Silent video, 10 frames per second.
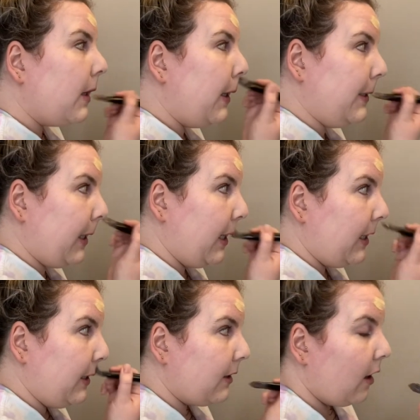his
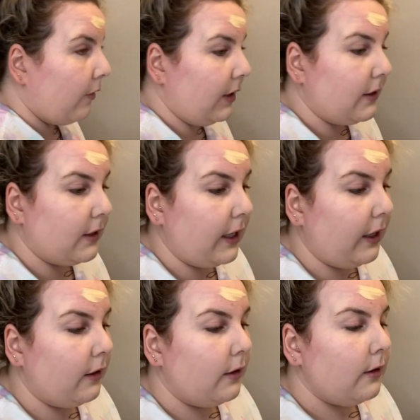kidneys
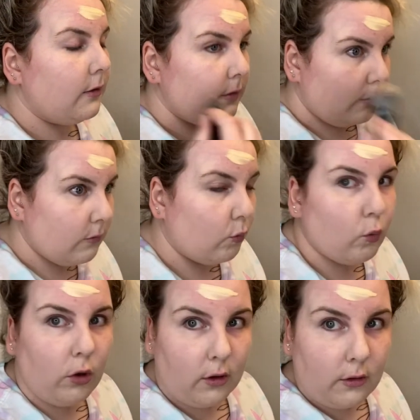obviously
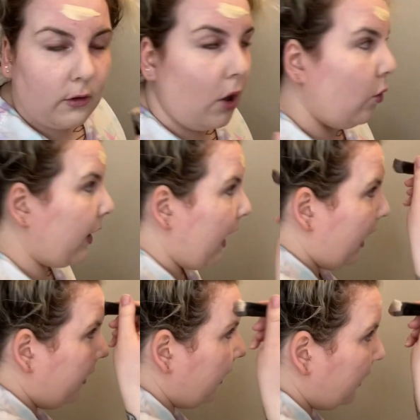were
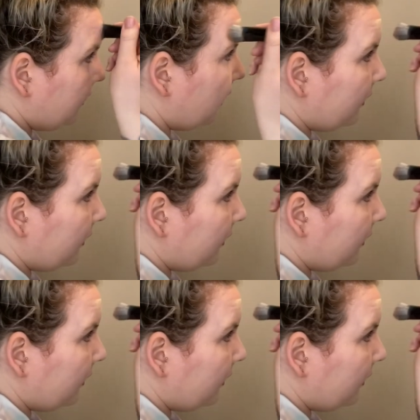okay. They had done